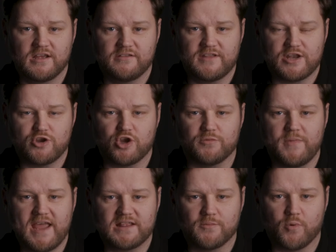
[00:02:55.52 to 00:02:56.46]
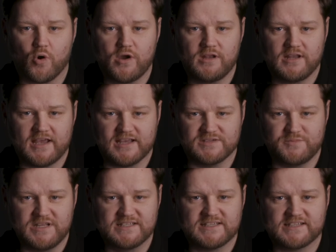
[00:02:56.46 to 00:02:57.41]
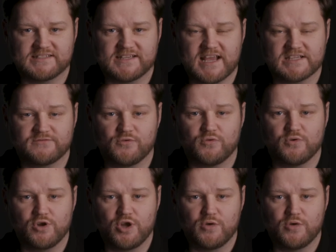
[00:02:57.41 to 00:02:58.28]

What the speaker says: then you could make the point it has been successful